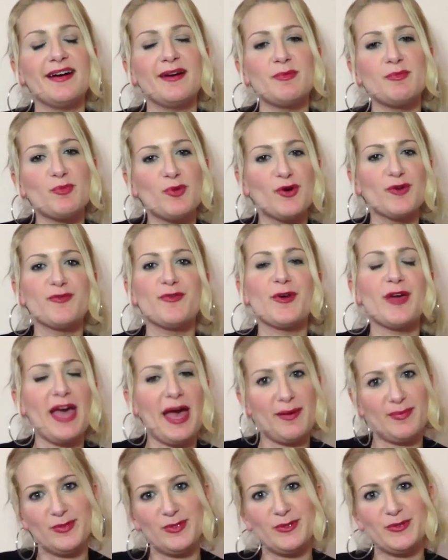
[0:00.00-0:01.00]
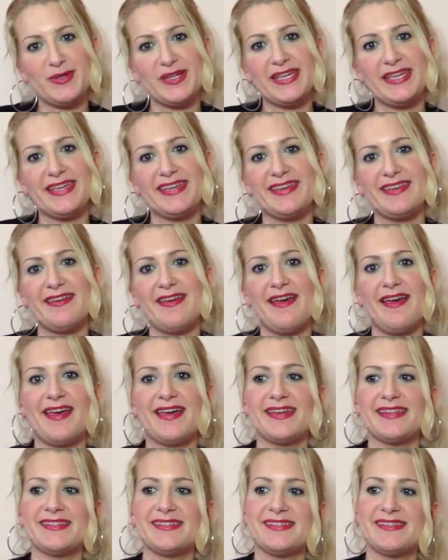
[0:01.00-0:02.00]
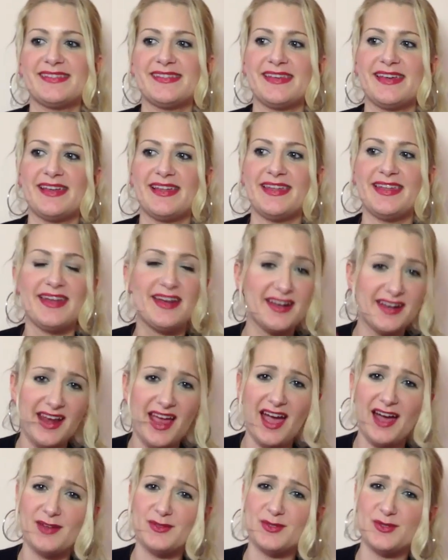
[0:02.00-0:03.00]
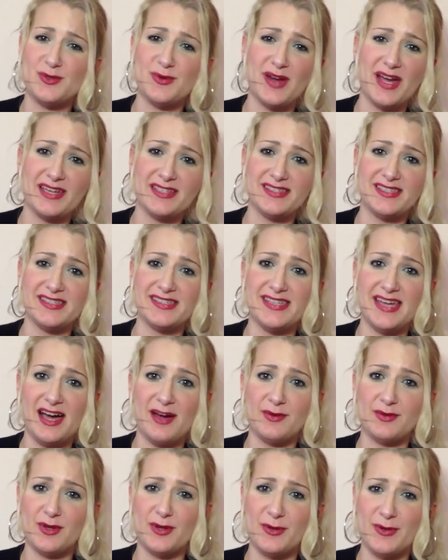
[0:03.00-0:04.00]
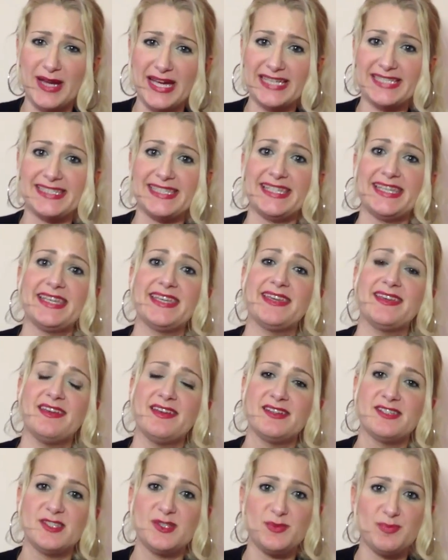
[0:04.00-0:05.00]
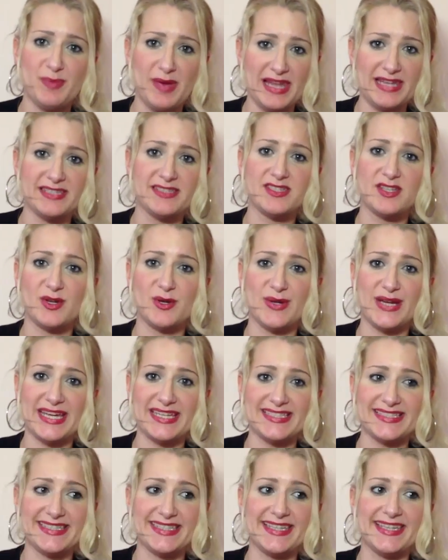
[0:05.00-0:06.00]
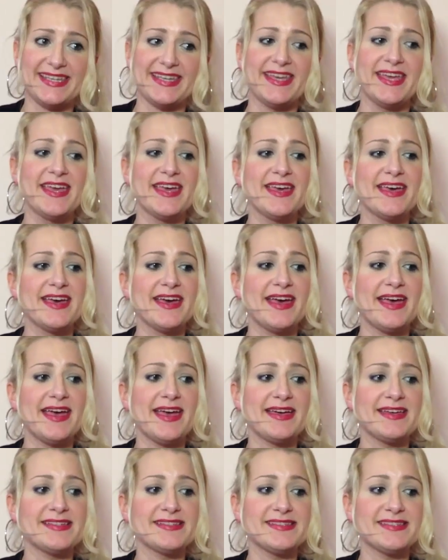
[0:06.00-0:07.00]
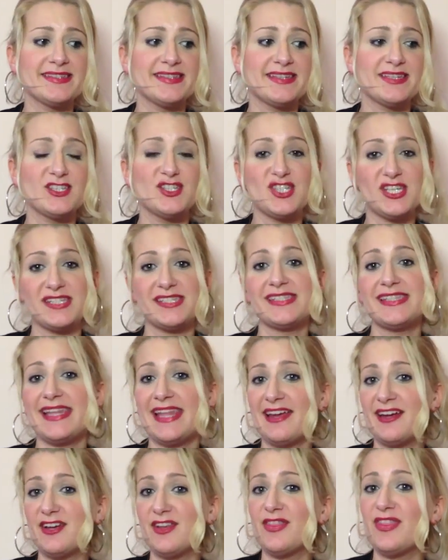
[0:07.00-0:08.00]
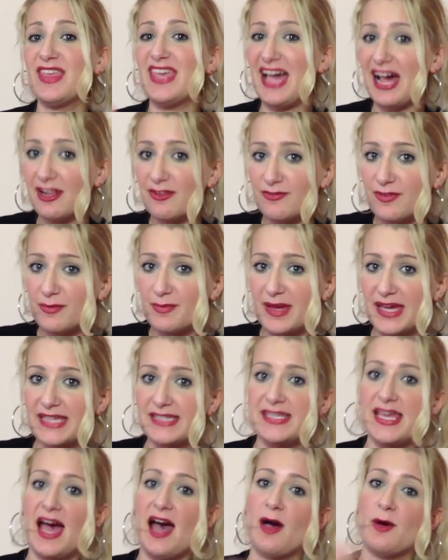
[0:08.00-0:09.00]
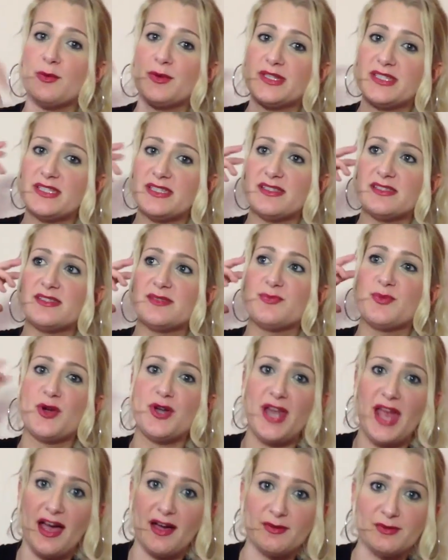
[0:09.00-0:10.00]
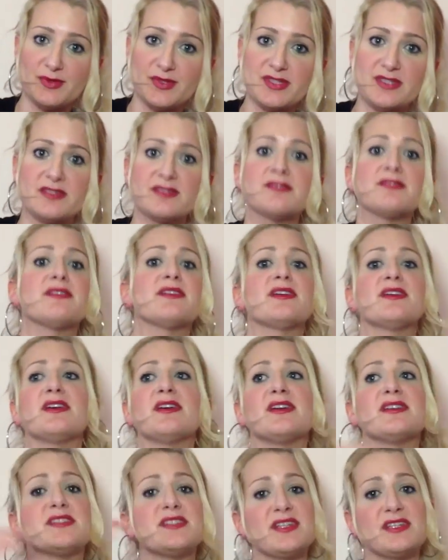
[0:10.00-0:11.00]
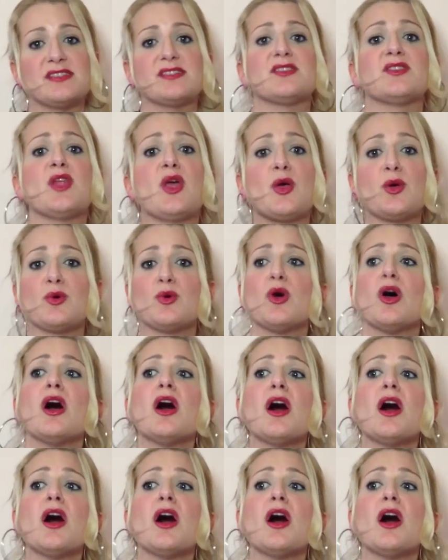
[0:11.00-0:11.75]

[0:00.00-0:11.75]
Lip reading: more vocabulary and learn how to write it down correctly and spell it correctly, and just learn the alphabet, how it is pronounced, and just know